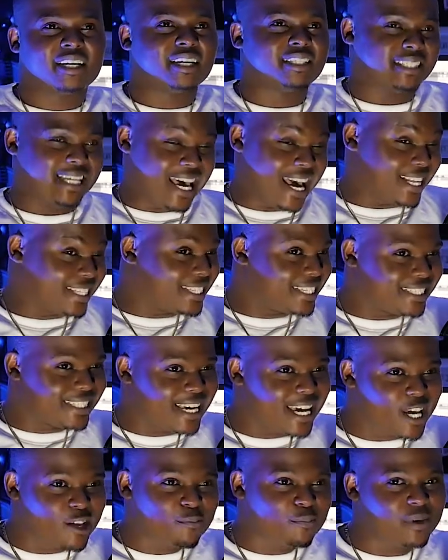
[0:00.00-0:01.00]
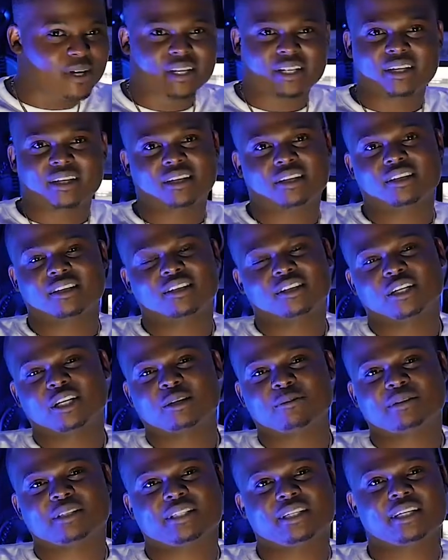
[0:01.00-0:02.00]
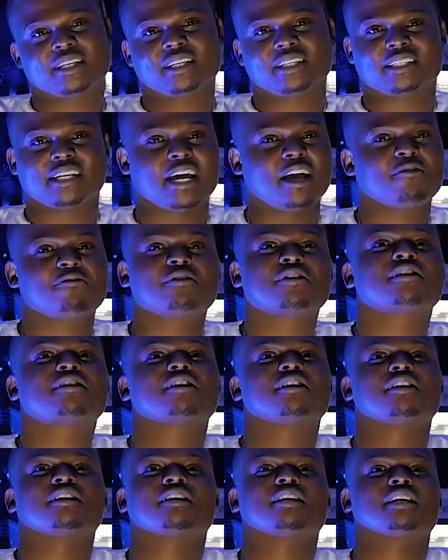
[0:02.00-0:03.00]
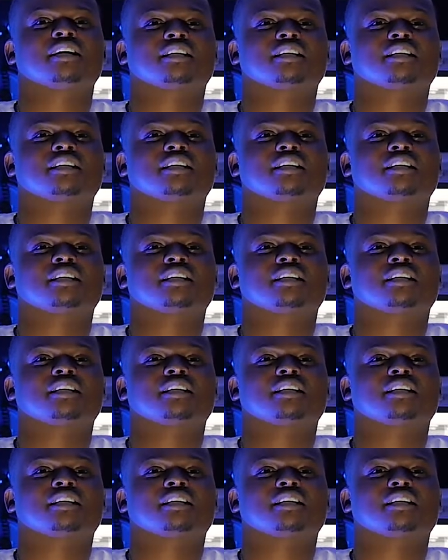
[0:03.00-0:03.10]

it's entertainment, you know what I'm saying? It's everything.